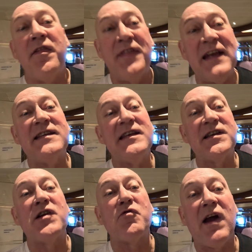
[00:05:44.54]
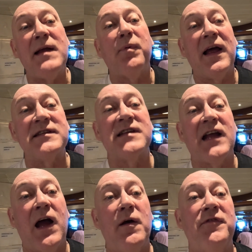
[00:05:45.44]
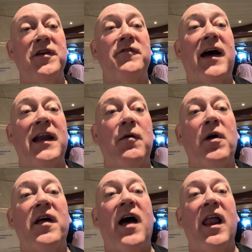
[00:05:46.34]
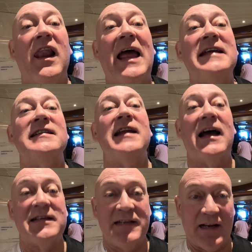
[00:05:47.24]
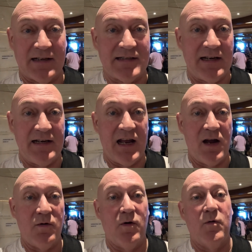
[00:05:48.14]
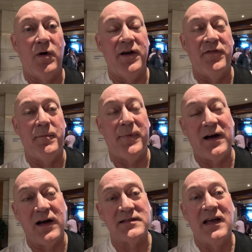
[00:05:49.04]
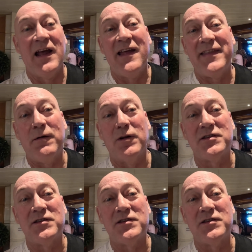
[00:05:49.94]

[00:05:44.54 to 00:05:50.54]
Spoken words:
This is a great place to go if you've had a later night in the casino or one of the bars. They will